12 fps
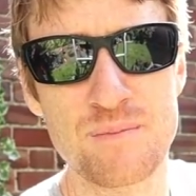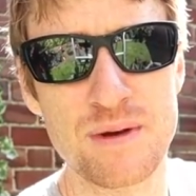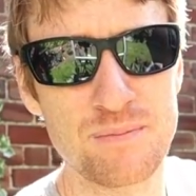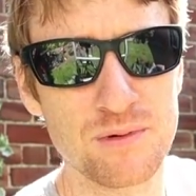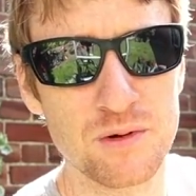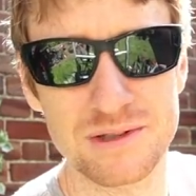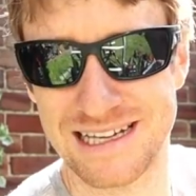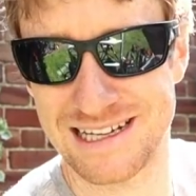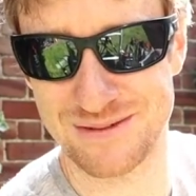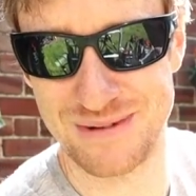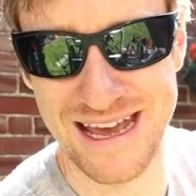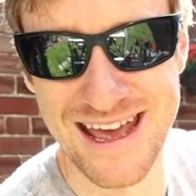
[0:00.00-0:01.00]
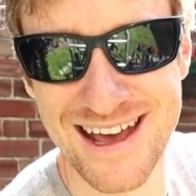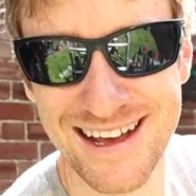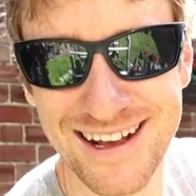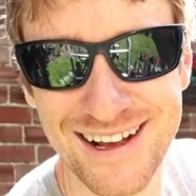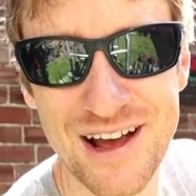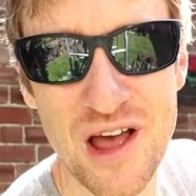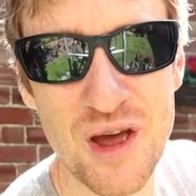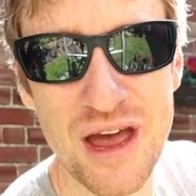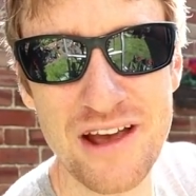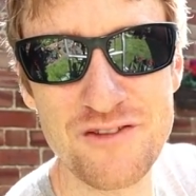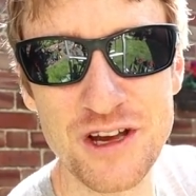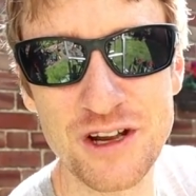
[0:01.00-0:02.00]
people always ask me,
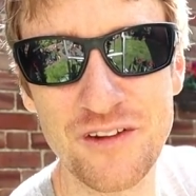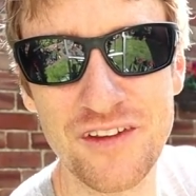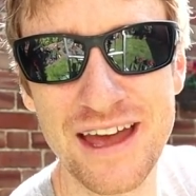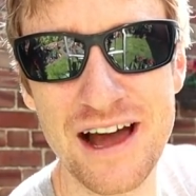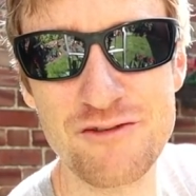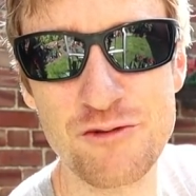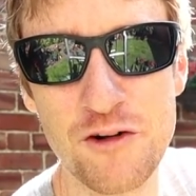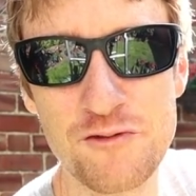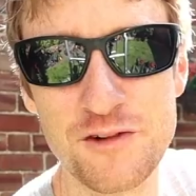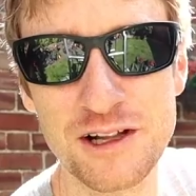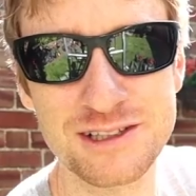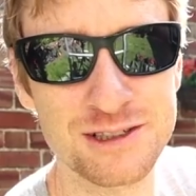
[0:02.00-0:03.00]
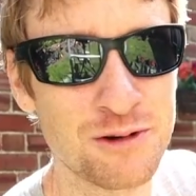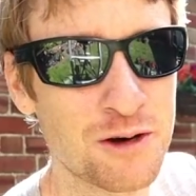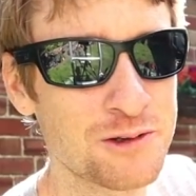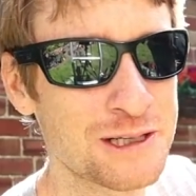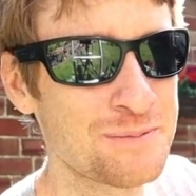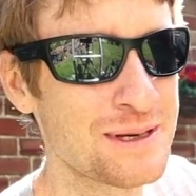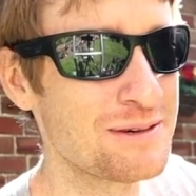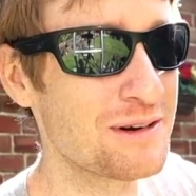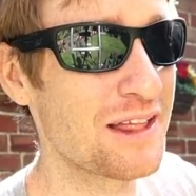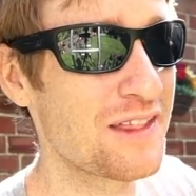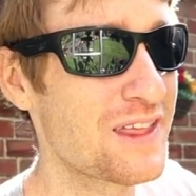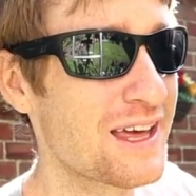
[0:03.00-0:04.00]
if you could only have one filter, what would it be?
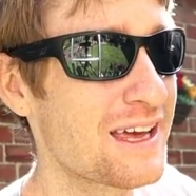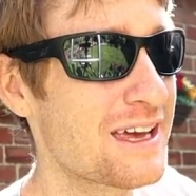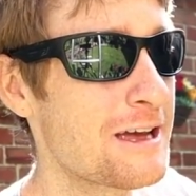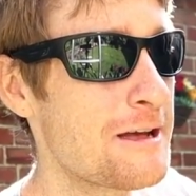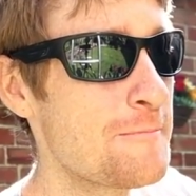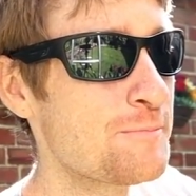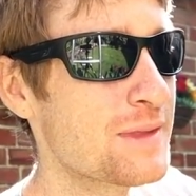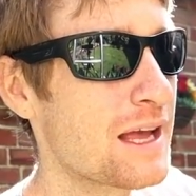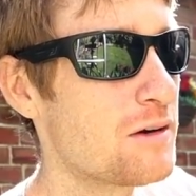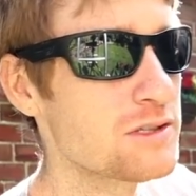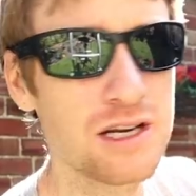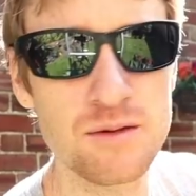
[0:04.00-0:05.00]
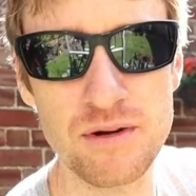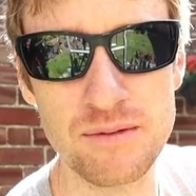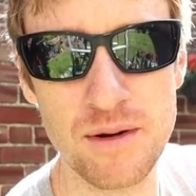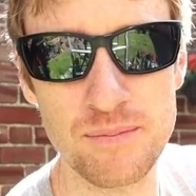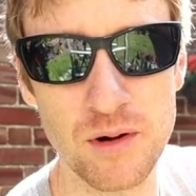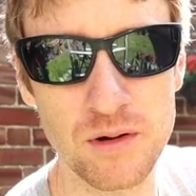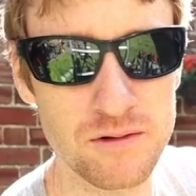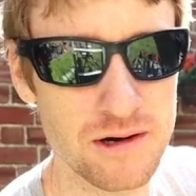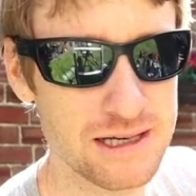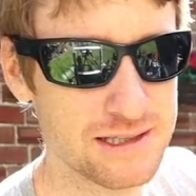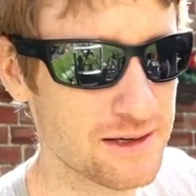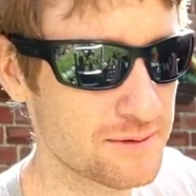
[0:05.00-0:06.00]
Well, I think, you know, I was going to bring my
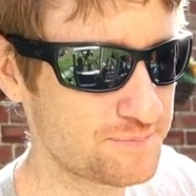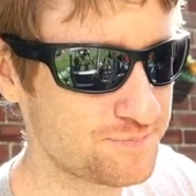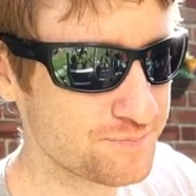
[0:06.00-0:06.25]
polarizer,